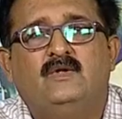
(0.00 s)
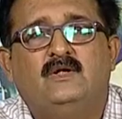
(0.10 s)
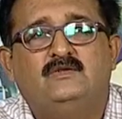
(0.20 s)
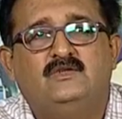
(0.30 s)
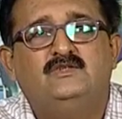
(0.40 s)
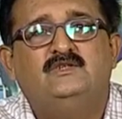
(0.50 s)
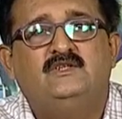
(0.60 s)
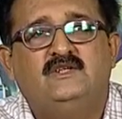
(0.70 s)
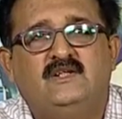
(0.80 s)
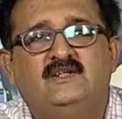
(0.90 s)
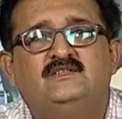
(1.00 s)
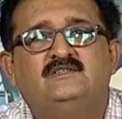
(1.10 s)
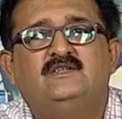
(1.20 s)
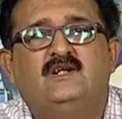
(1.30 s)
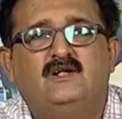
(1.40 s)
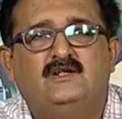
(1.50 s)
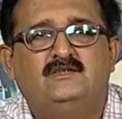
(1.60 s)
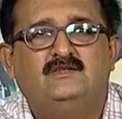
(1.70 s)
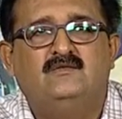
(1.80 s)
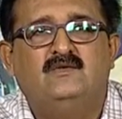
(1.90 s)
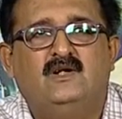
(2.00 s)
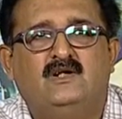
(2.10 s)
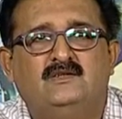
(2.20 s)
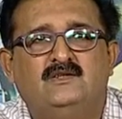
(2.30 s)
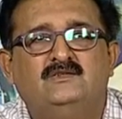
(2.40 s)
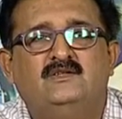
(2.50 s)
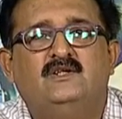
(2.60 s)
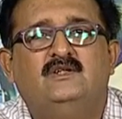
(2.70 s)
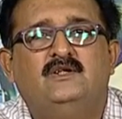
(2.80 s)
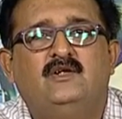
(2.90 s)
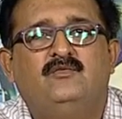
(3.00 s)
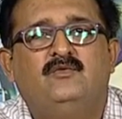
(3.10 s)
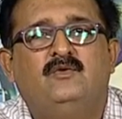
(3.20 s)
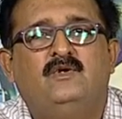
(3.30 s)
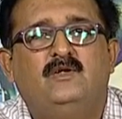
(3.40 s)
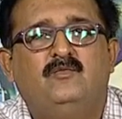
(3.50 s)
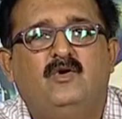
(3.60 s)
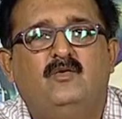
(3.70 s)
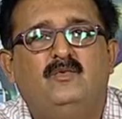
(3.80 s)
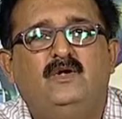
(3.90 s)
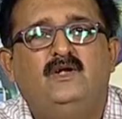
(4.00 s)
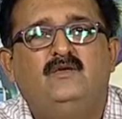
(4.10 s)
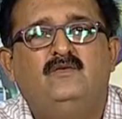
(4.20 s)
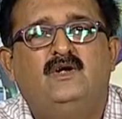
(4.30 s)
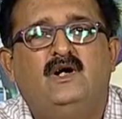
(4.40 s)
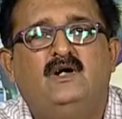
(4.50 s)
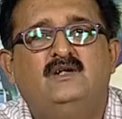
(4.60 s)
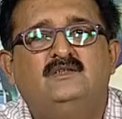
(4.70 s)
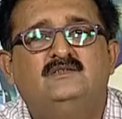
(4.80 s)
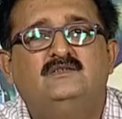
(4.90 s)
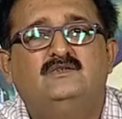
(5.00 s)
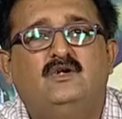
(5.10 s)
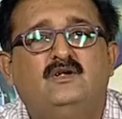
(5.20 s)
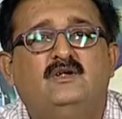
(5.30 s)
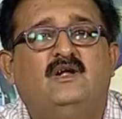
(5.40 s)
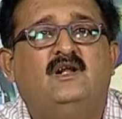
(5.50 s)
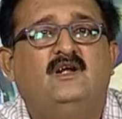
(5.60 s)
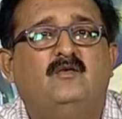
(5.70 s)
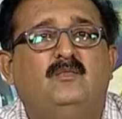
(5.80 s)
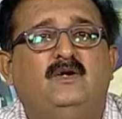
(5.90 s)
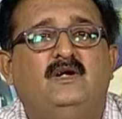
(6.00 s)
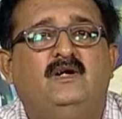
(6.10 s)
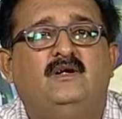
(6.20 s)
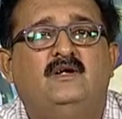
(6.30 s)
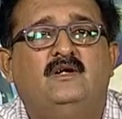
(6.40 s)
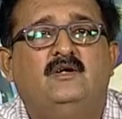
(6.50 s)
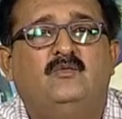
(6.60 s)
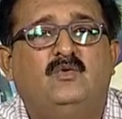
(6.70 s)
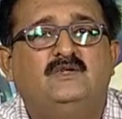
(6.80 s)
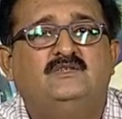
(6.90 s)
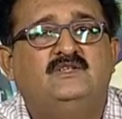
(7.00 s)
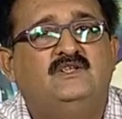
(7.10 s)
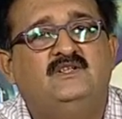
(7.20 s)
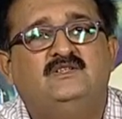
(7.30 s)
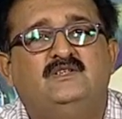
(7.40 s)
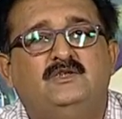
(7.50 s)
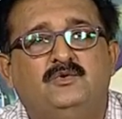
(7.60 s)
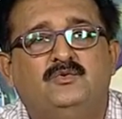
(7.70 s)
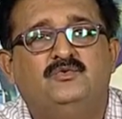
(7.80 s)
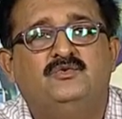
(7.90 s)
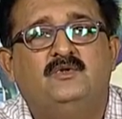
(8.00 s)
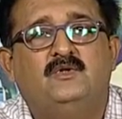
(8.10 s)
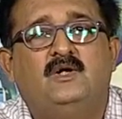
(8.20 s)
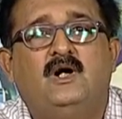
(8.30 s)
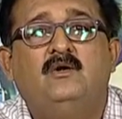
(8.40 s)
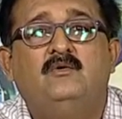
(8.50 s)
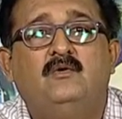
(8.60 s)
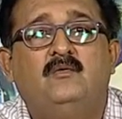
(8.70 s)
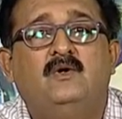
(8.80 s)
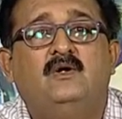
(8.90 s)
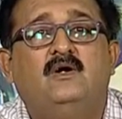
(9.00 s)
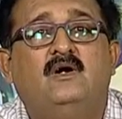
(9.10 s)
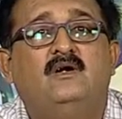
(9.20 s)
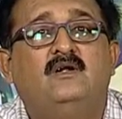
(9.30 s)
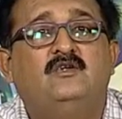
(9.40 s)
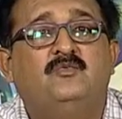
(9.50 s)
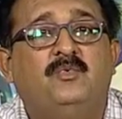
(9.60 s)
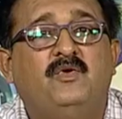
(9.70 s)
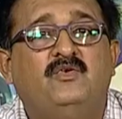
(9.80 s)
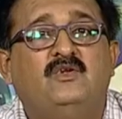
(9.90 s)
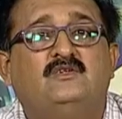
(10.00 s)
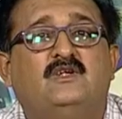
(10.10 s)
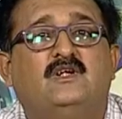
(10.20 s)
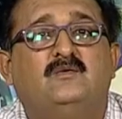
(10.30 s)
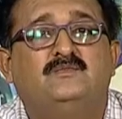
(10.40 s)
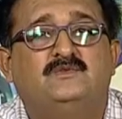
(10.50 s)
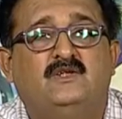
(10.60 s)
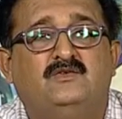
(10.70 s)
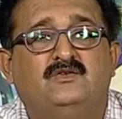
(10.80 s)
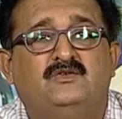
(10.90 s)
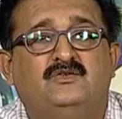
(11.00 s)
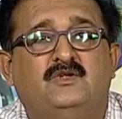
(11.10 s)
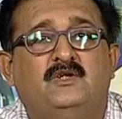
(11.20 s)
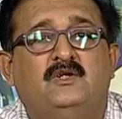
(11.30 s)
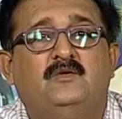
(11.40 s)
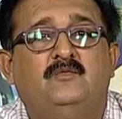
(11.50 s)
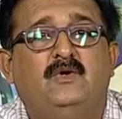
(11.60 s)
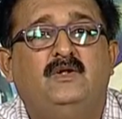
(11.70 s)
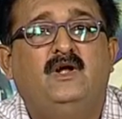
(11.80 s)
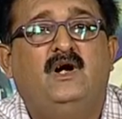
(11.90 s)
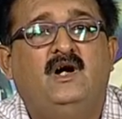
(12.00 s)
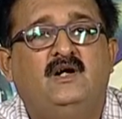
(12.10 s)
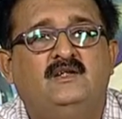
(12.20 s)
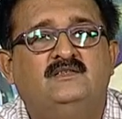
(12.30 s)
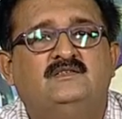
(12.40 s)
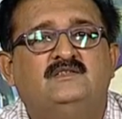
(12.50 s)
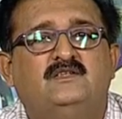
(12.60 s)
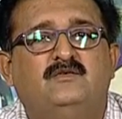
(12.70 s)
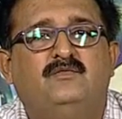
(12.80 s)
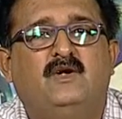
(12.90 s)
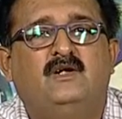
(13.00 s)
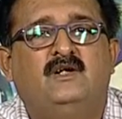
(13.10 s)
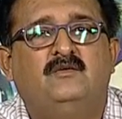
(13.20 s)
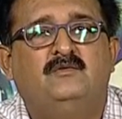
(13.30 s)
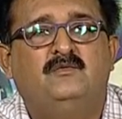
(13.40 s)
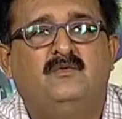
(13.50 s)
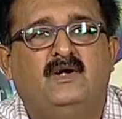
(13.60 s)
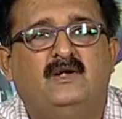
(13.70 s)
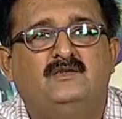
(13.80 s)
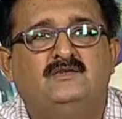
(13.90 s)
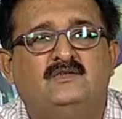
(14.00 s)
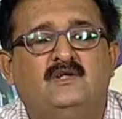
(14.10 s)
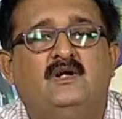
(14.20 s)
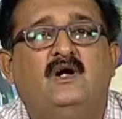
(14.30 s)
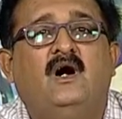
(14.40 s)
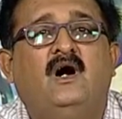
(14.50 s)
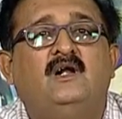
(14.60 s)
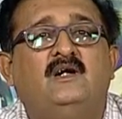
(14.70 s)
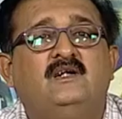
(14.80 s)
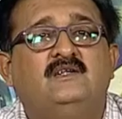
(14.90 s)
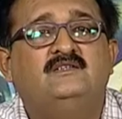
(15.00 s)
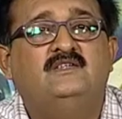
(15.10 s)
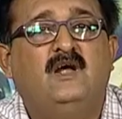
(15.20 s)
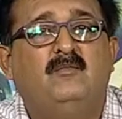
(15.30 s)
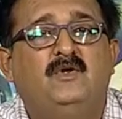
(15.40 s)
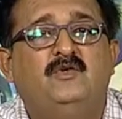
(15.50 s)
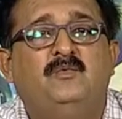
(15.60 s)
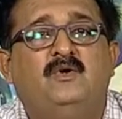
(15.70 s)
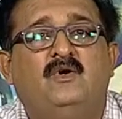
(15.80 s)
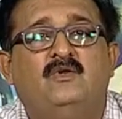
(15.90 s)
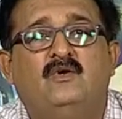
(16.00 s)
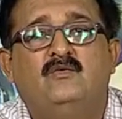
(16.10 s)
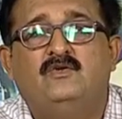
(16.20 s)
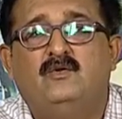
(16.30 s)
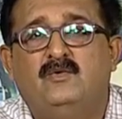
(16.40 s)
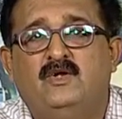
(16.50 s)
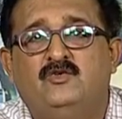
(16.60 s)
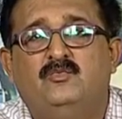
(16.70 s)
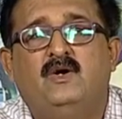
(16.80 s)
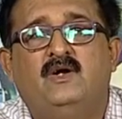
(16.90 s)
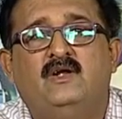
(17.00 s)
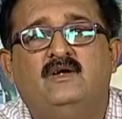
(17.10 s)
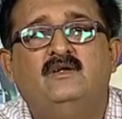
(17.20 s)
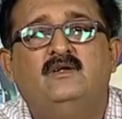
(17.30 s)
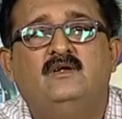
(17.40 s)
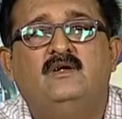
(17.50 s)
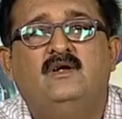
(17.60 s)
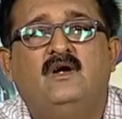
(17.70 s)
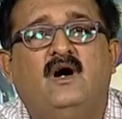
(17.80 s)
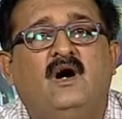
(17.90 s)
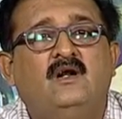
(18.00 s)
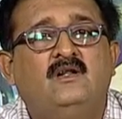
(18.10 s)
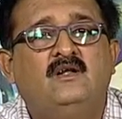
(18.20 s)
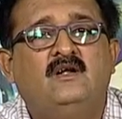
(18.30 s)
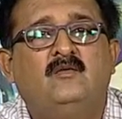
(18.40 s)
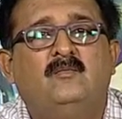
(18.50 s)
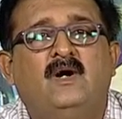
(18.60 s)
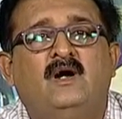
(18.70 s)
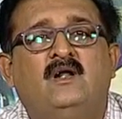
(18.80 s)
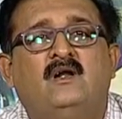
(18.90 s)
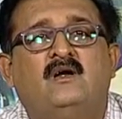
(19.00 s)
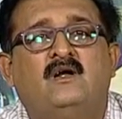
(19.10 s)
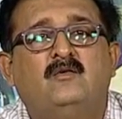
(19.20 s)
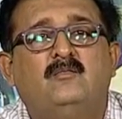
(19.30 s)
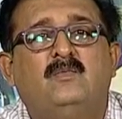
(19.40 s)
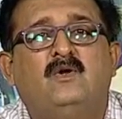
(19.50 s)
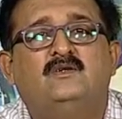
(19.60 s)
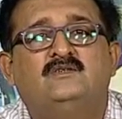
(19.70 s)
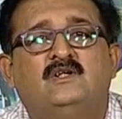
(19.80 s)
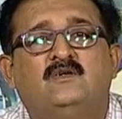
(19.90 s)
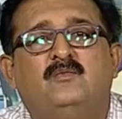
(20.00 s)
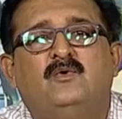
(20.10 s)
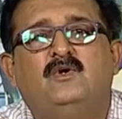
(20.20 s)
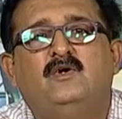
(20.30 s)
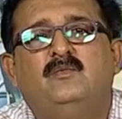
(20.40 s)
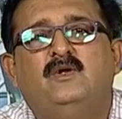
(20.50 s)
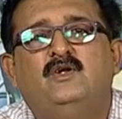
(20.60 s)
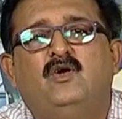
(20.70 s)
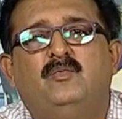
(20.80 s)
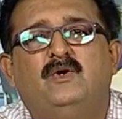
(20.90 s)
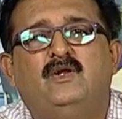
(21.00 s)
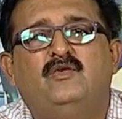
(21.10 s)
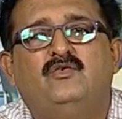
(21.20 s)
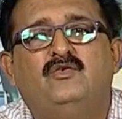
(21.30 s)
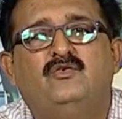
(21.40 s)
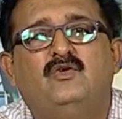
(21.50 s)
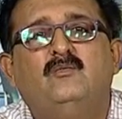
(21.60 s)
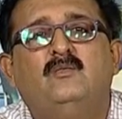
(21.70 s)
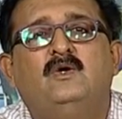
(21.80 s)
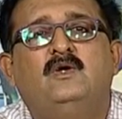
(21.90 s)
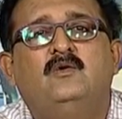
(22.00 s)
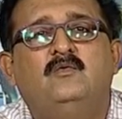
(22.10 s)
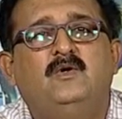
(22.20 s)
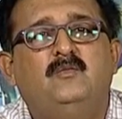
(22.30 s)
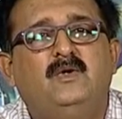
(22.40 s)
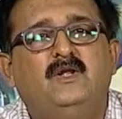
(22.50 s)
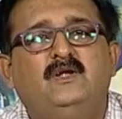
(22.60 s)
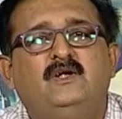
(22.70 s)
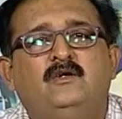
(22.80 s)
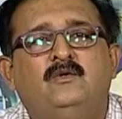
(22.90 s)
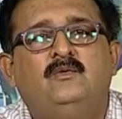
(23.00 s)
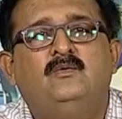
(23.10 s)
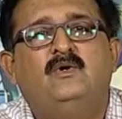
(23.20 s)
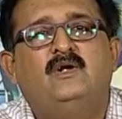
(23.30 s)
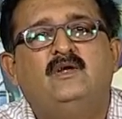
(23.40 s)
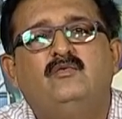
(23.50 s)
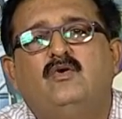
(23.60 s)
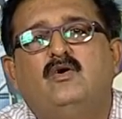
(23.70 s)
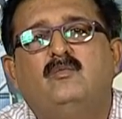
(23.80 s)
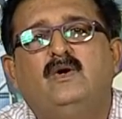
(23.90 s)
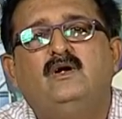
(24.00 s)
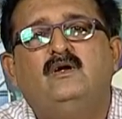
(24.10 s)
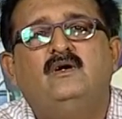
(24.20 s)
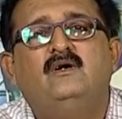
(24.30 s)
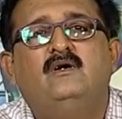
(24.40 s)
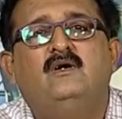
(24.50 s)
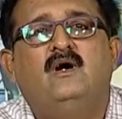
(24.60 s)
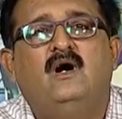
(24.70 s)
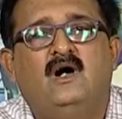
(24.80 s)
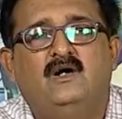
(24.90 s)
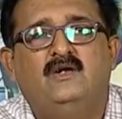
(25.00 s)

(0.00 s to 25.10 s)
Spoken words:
since it erases the contents of the hard disk, therefore, reformatting of the hard disk is not recommended once it is in use. However, under special circumstances, when the hard disk is infected with virus or it is damaged because of some dust particle, or there are bad or corrupt blocks are reported by the operating system, we may need to reformat the hard